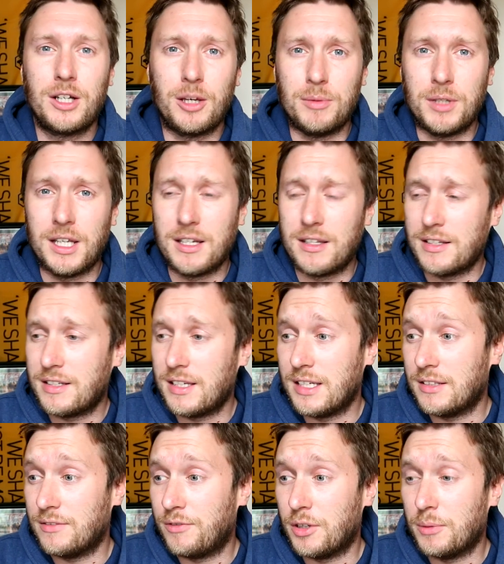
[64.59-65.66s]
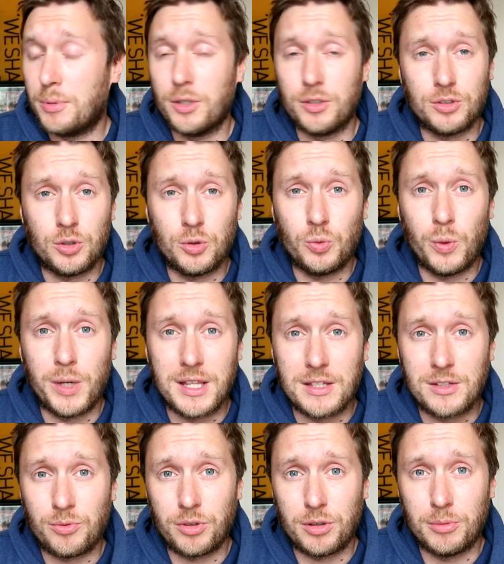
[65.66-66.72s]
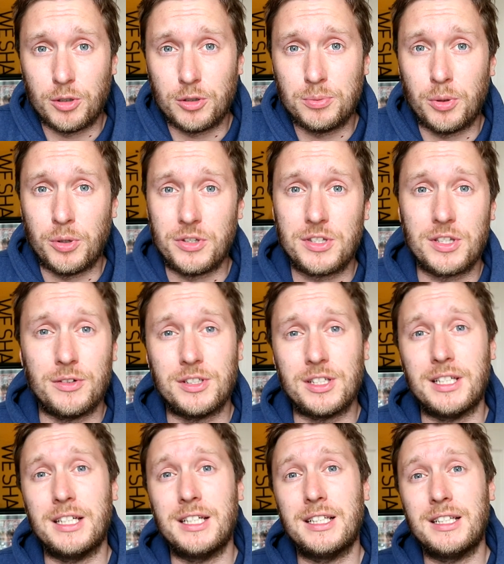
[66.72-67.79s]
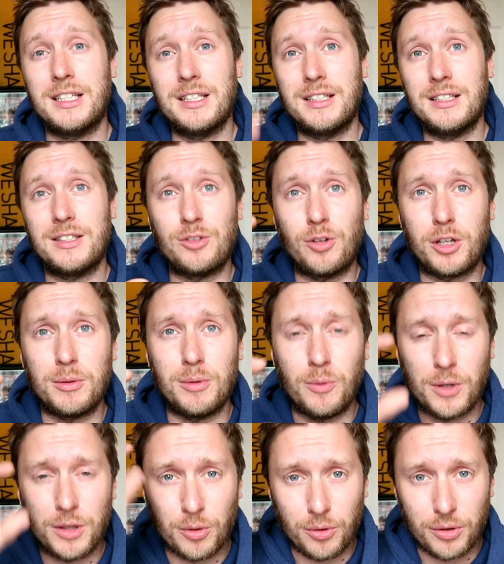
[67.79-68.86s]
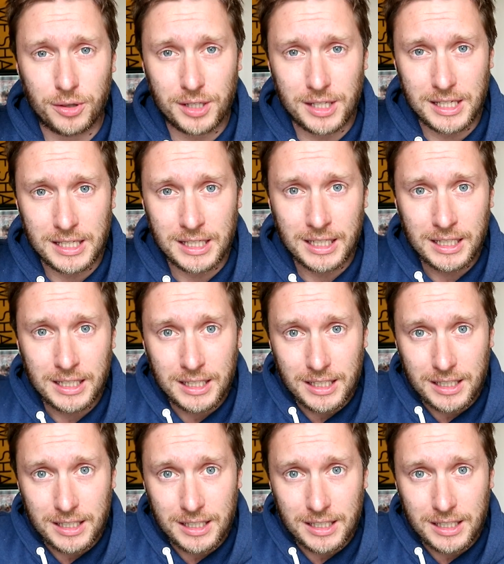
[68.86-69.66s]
Come the end of the season for the person who wins with the most points. There is a document with all the